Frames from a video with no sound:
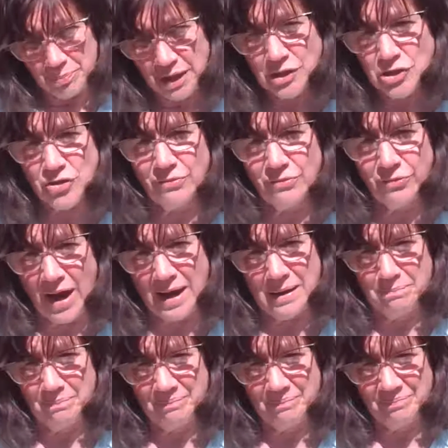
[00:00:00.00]
picture
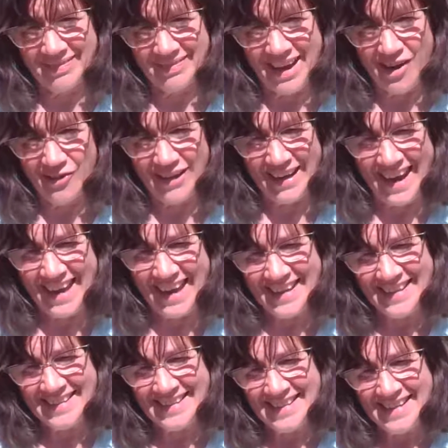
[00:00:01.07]
frame,
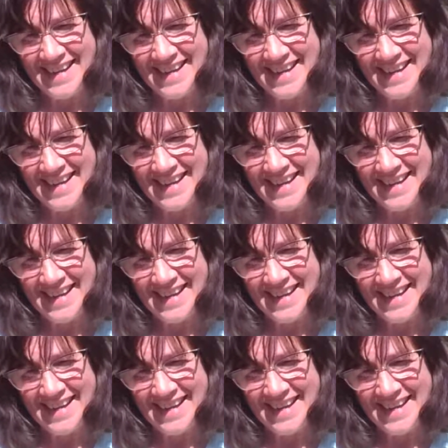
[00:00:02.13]
okay?